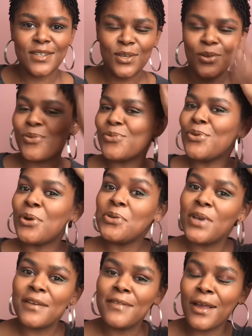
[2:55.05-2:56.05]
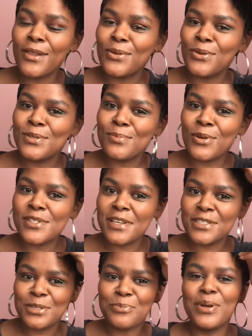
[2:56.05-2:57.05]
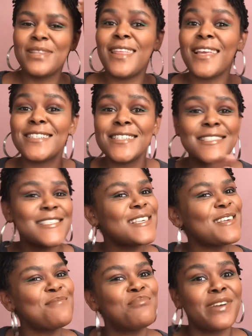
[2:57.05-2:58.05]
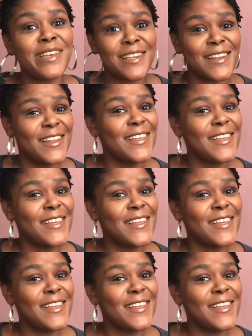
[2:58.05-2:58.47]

you know you have like a little small section, but they just keep breaking